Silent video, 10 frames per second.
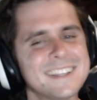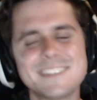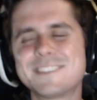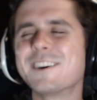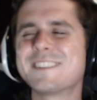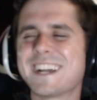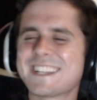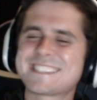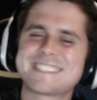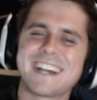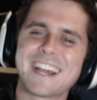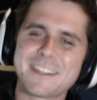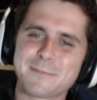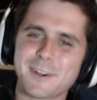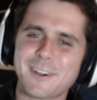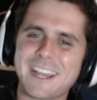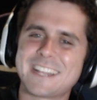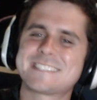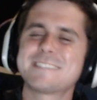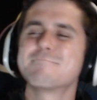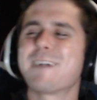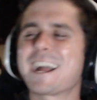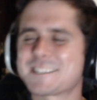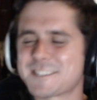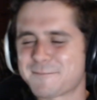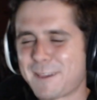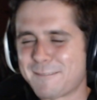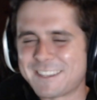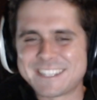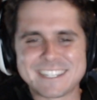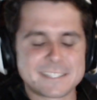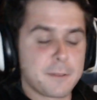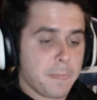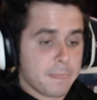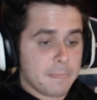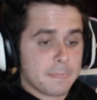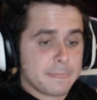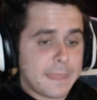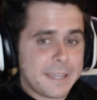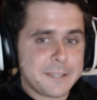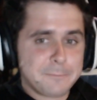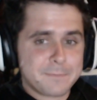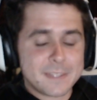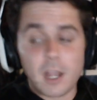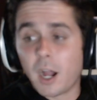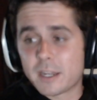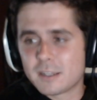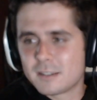Dude, that's tight, bro. Anti-magic, baby, just... Ding! Gone.